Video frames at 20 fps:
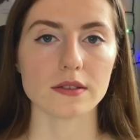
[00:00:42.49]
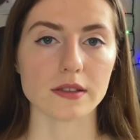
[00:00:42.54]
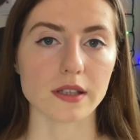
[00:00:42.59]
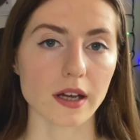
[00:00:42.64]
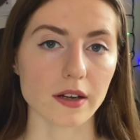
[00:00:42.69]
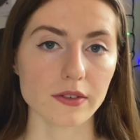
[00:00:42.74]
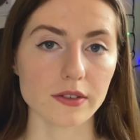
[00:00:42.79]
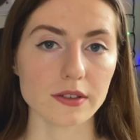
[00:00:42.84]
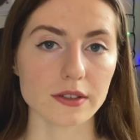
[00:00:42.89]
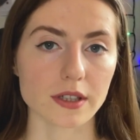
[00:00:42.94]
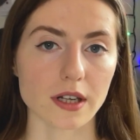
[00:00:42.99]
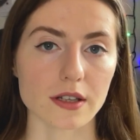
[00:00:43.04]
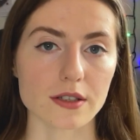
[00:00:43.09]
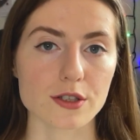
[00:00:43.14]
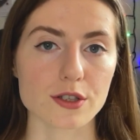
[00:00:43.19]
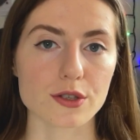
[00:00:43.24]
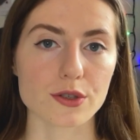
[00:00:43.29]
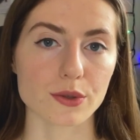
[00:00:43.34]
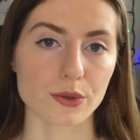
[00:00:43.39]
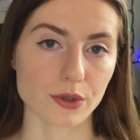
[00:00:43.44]
Darwin
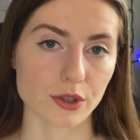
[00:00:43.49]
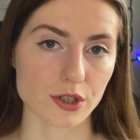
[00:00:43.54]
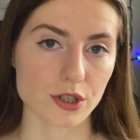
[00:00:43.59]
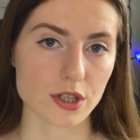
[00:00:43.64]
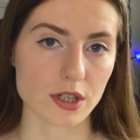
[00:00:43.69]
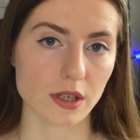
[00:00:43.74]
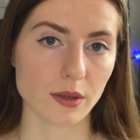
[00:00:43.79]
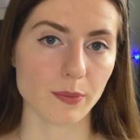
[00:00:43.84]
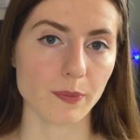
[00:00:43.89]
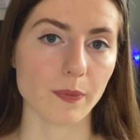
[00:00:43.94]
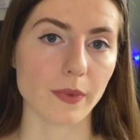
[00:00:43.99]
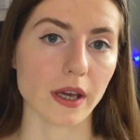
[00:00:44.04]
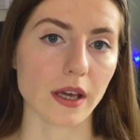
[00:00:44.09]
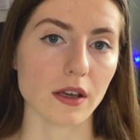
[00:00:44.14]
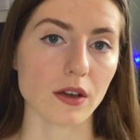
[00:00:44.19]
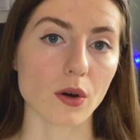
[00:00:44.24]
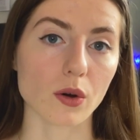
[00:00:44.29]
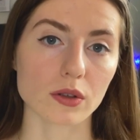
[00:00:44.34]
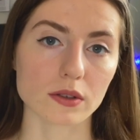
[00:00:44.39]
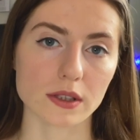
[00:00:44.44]
Trust studentship
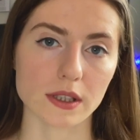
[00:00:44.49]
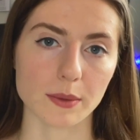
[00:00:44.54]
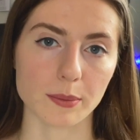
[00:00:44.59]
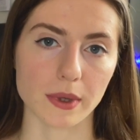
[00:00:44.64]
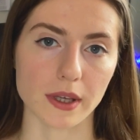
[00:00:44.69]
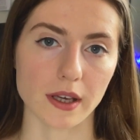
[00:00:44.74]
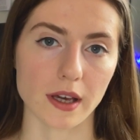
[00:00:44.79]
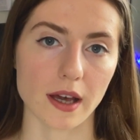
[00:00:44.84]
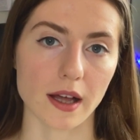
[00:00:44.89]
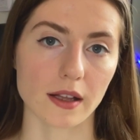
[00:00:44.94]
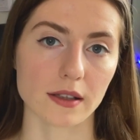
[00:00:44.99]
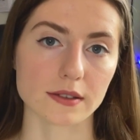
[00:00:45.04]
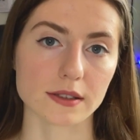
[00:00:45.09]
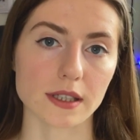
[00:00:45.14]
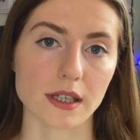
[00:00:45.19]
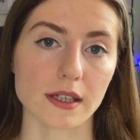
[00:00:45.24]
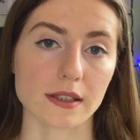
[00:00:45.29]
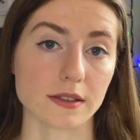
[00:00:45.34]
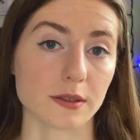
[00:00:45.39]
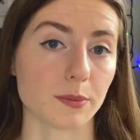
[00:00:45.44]
may only be held
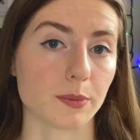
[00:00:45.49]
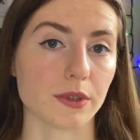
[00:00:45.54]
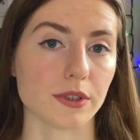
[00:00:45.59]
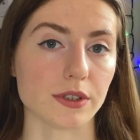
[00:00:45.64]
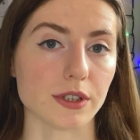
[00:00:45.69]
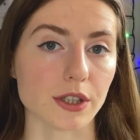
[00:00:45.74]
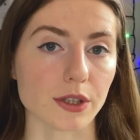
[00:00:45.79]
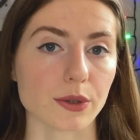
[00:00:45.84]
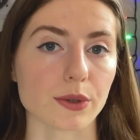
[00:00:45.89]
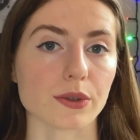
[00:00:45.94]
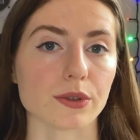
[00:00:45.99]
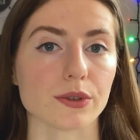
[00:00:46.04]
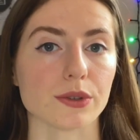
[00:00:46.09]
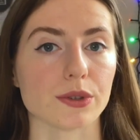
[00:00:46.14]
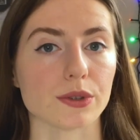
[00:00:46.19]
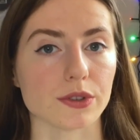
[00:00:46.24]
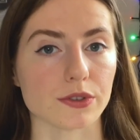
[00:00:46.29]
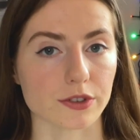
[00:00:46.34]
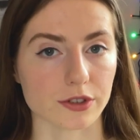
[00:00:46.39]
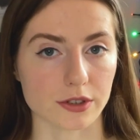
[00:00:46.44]
at a particular
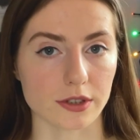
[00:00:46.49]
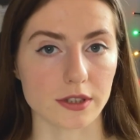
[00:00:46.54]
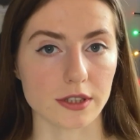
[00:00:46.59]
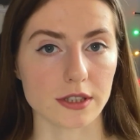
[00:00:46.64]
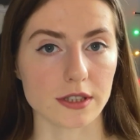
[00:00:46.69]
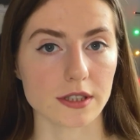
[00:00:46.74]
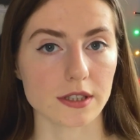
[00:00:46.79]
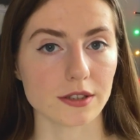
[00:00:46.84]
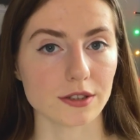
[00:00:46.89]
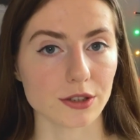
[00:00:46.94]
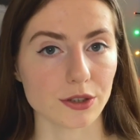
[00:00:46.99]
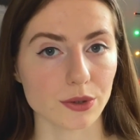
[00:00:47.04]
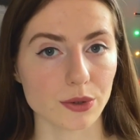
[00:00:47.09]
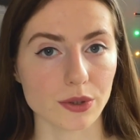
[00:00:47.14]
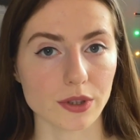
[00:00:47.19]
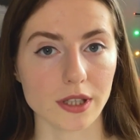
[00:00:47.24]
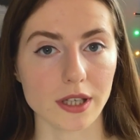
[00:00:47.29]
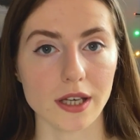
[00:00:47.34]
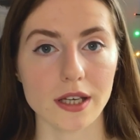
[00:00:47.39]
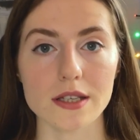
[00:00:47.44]
universities in the
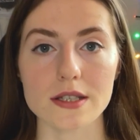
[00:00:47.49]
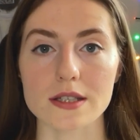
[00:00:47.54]
UK,